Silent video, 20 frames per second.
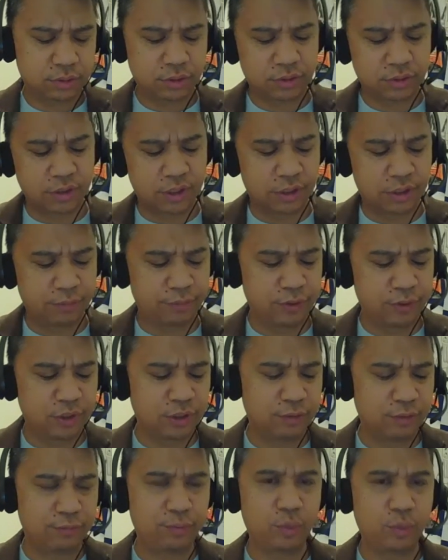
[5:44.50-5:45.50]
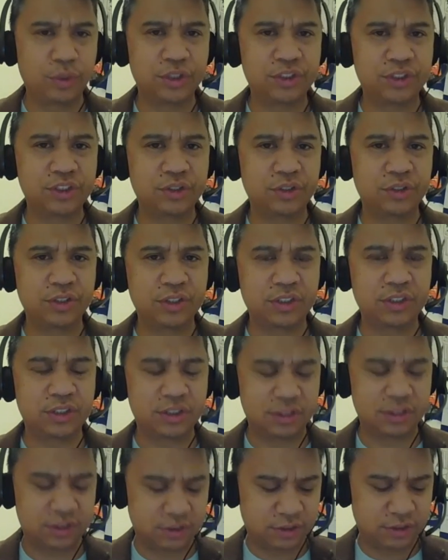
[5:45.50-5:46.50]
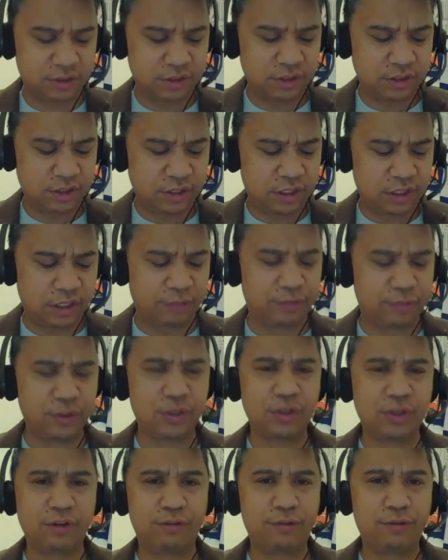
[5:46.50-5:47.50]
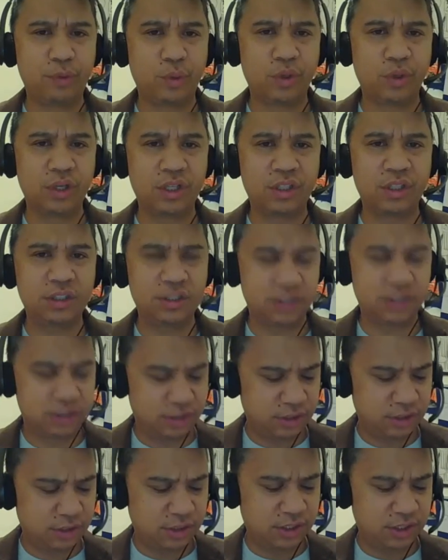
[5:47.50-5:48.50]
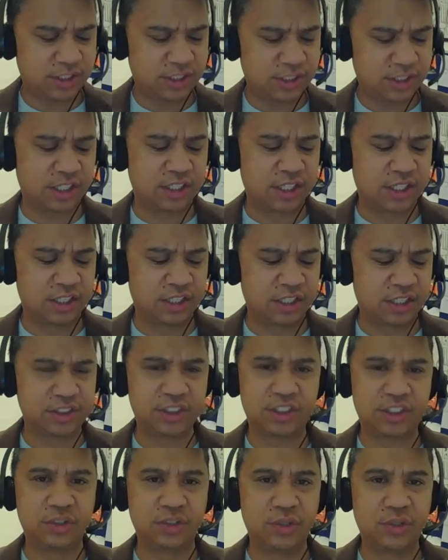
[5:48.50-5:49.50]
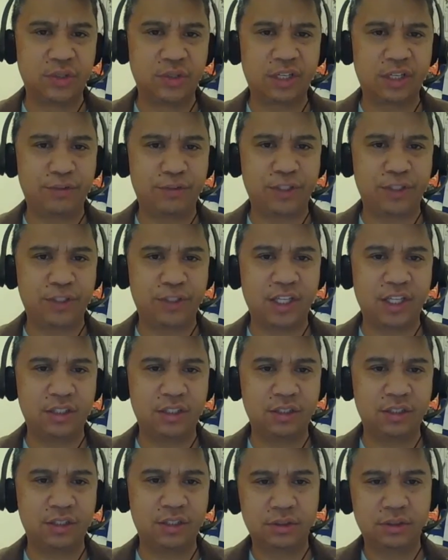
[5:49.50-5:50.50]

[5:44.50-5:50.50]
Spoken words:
All right, if you can afford insurance, if you can afford psychologists, do that. If you can't,